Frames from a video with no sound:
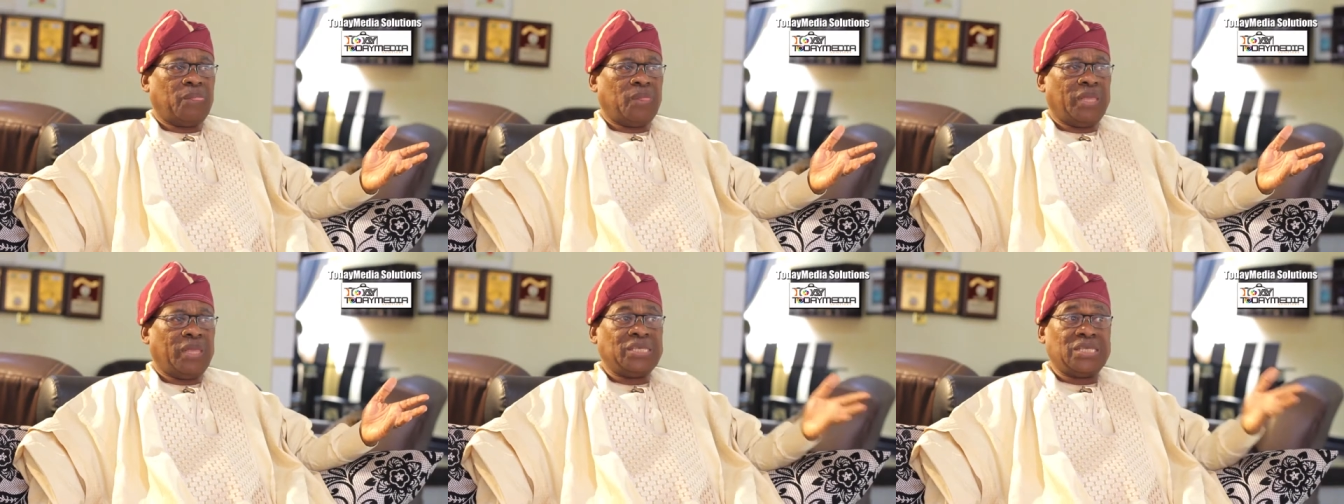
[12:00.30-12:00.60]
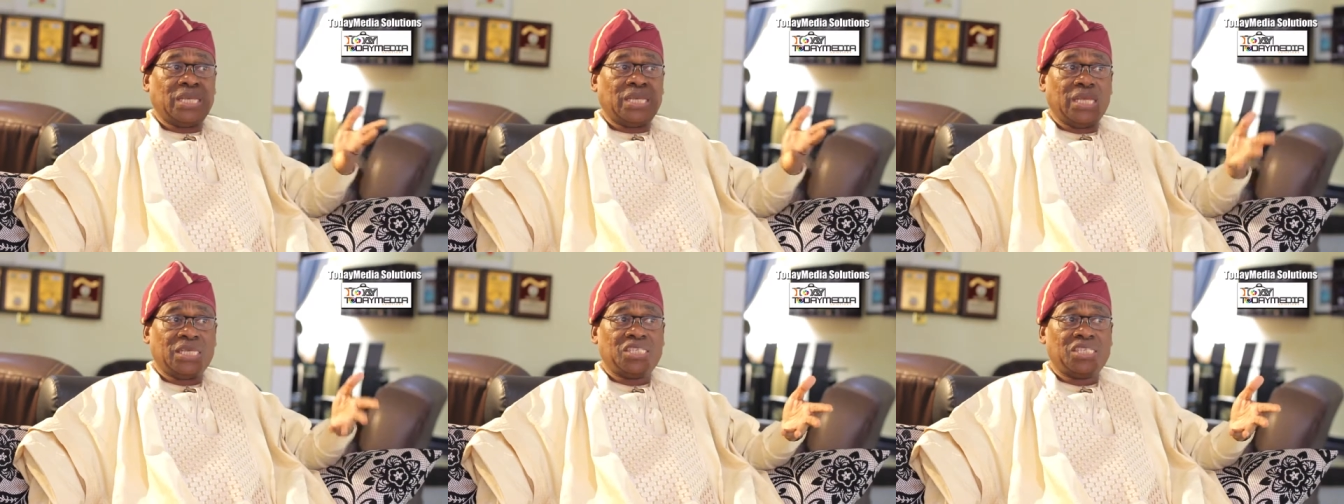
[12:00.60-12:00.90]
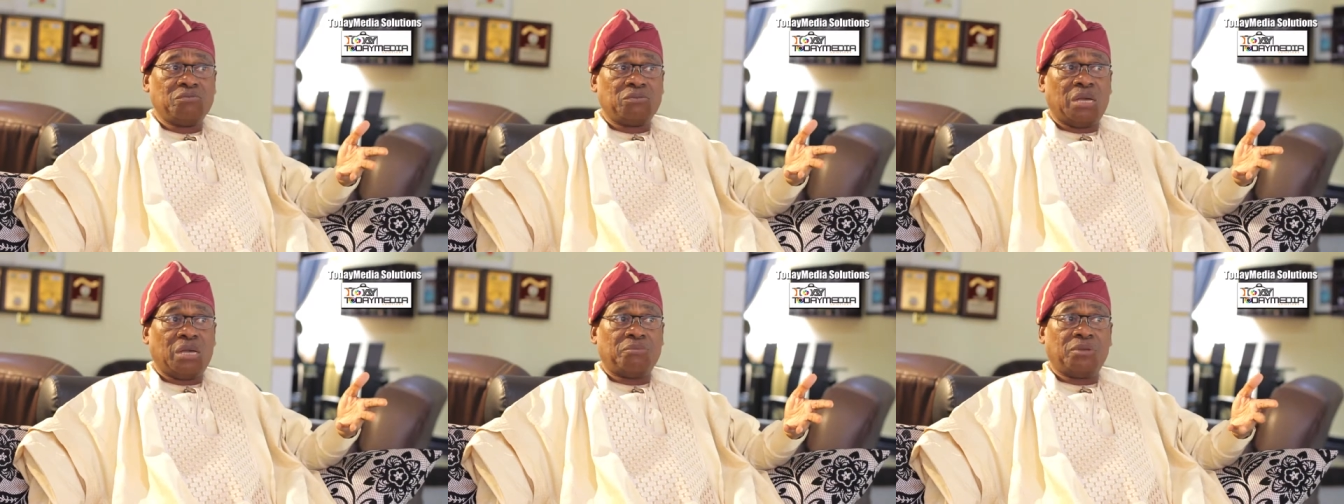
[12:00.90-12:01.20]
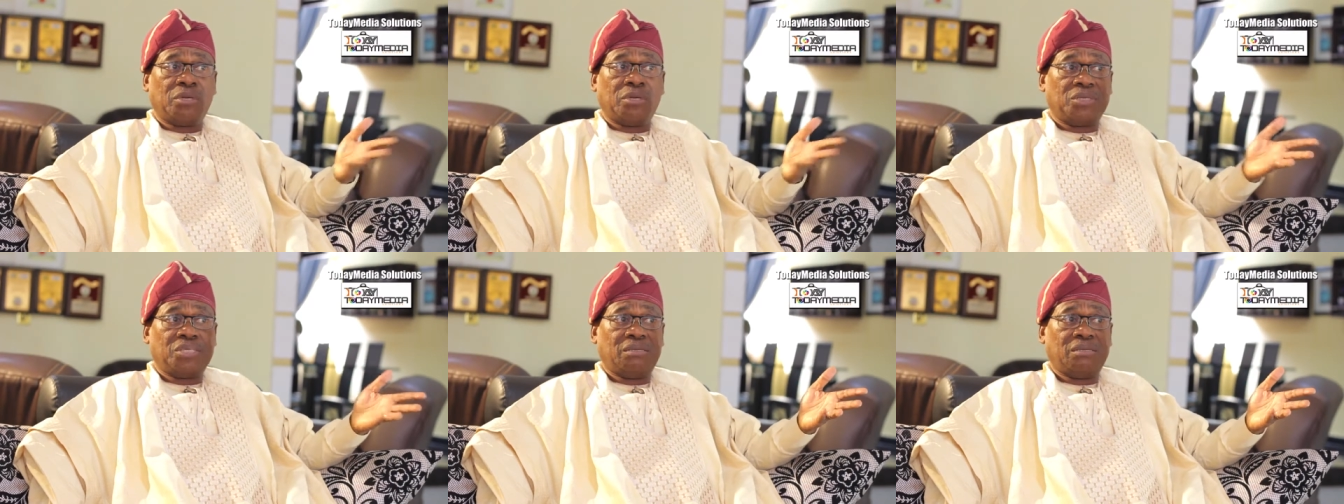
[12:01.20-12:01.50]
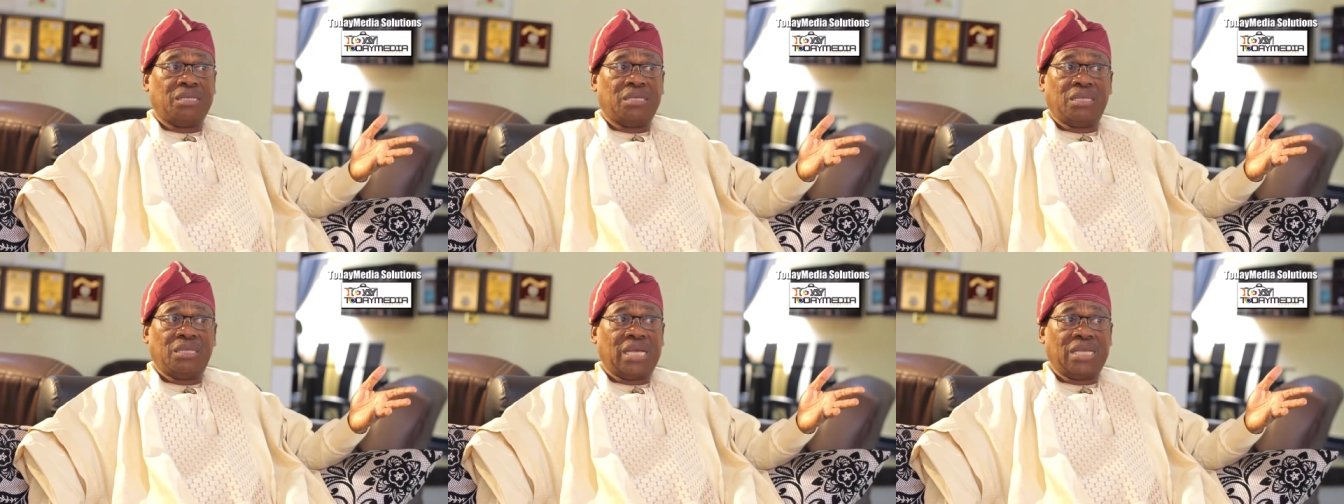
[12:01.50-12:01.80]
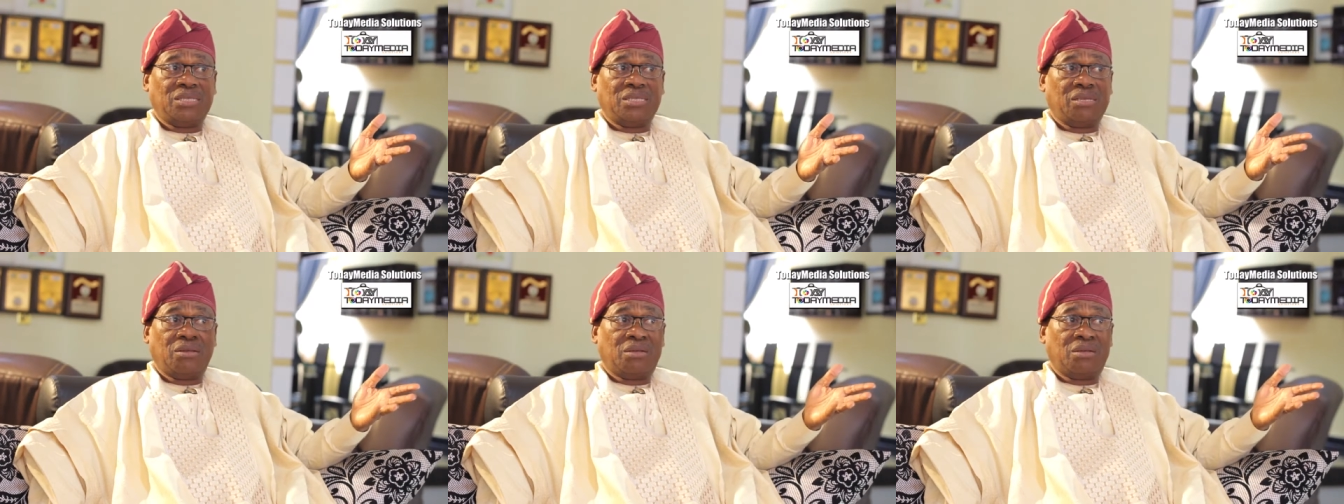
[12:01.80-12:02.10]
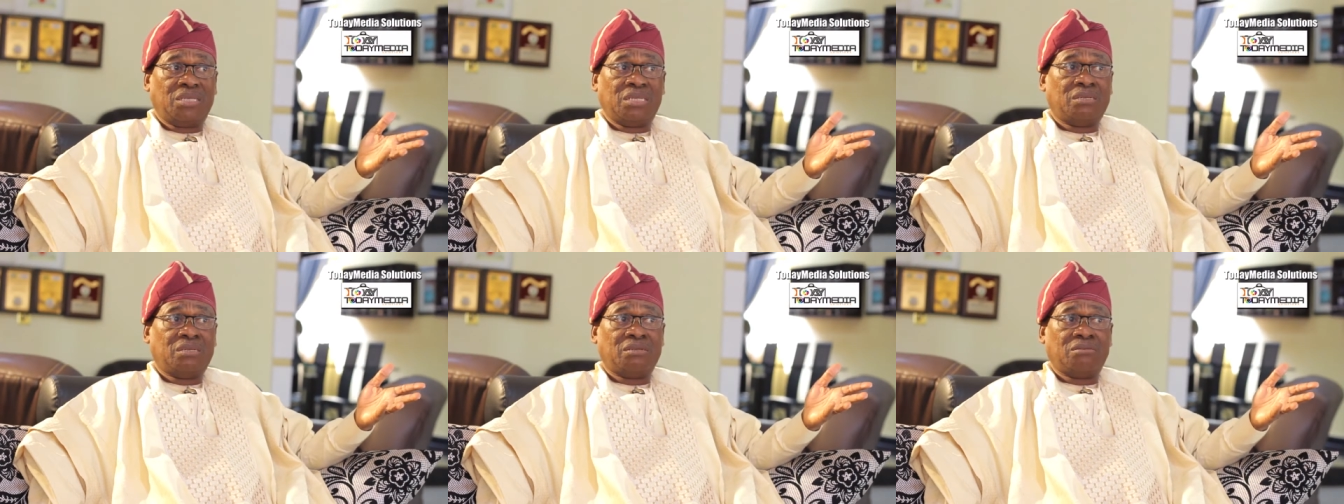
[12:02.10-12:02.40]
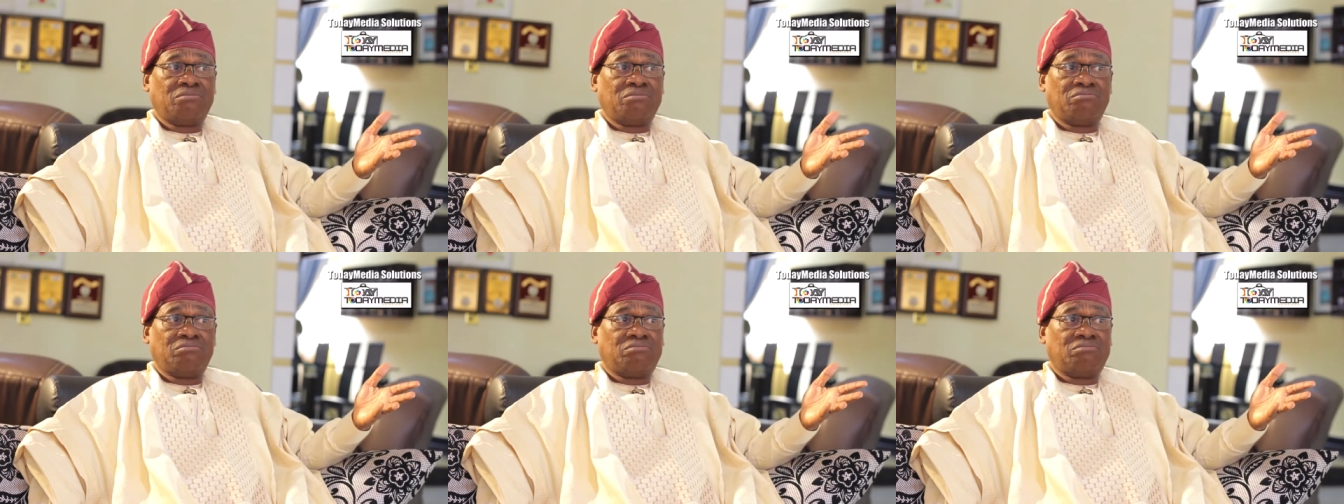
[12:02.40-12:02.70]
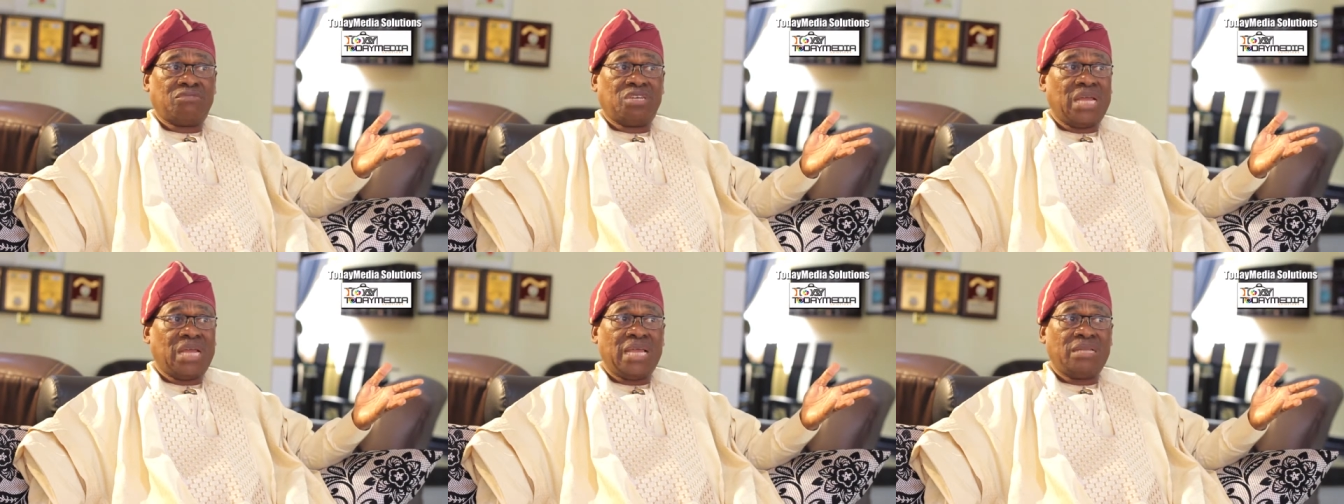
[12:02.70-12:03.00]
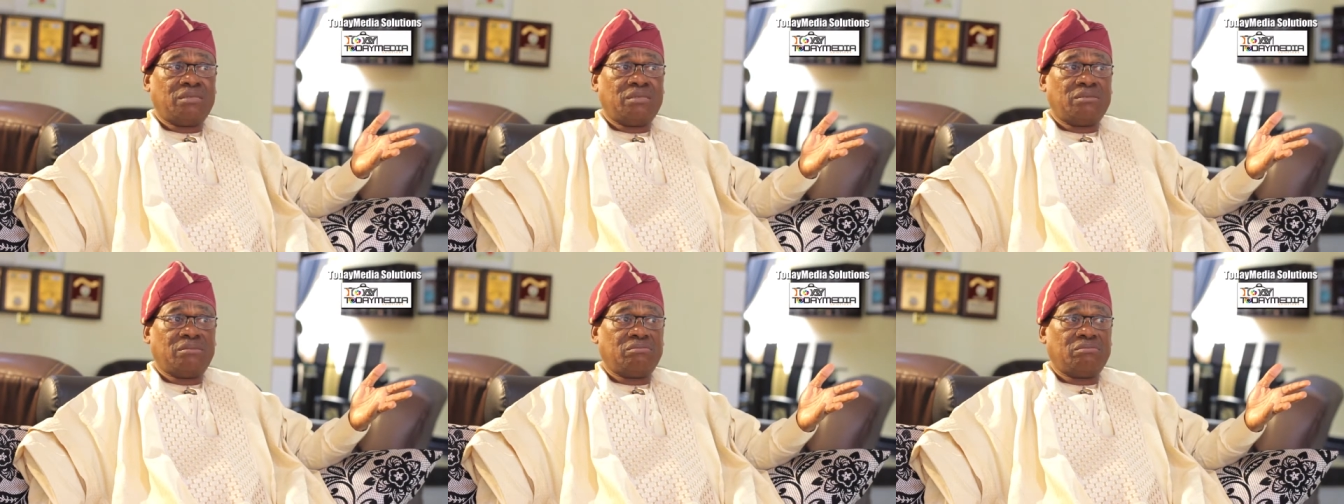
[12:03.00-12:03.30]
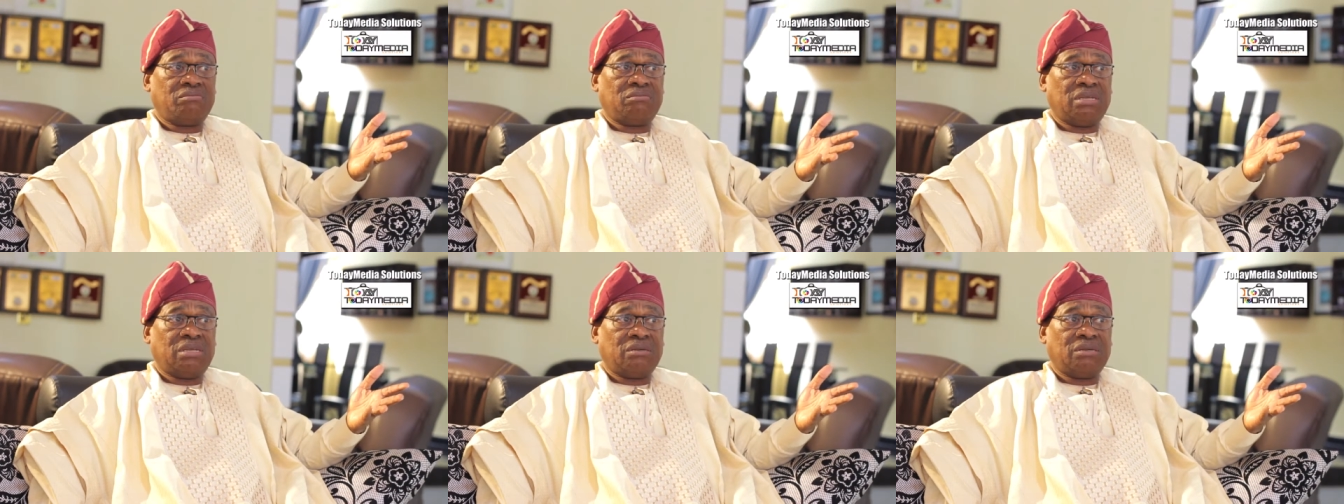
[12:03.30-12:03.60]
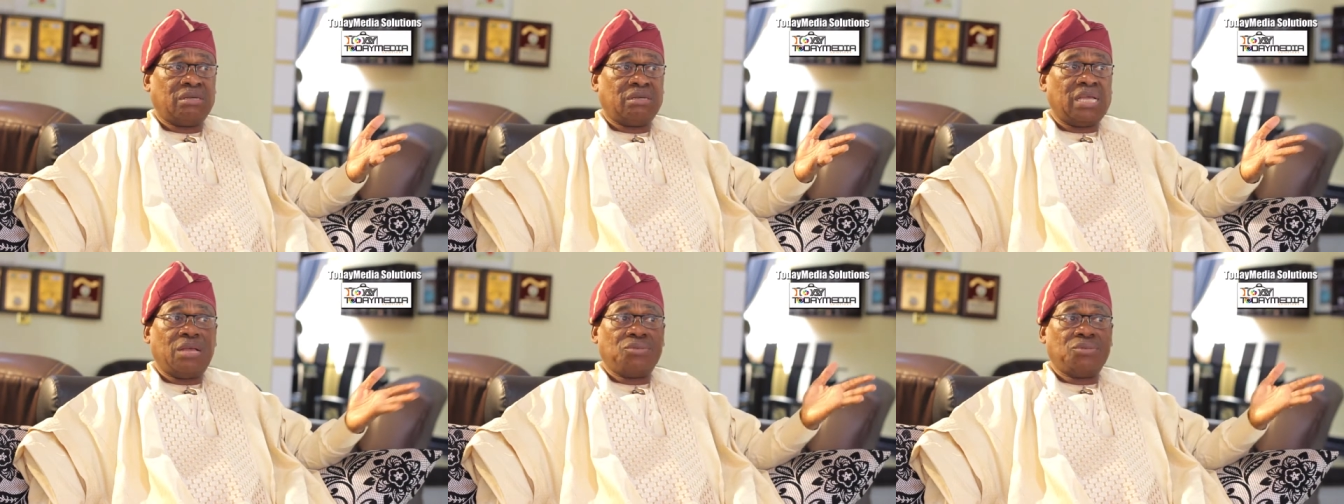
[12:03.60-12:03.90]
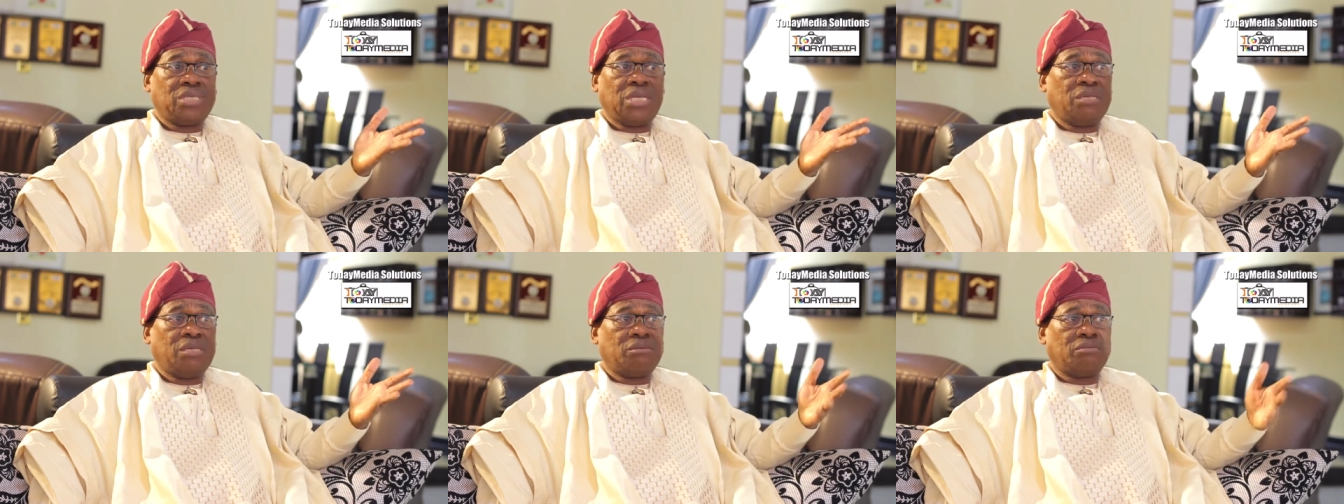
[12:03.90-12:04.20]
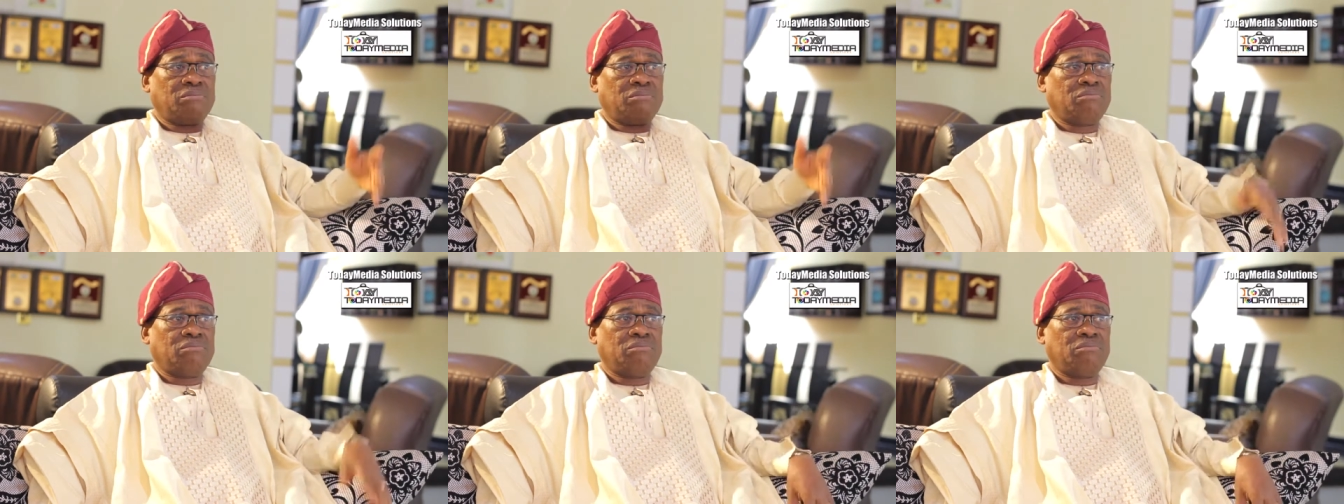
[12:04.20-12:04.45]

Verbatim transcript: is a lazy man because he hasn't got the right counseling.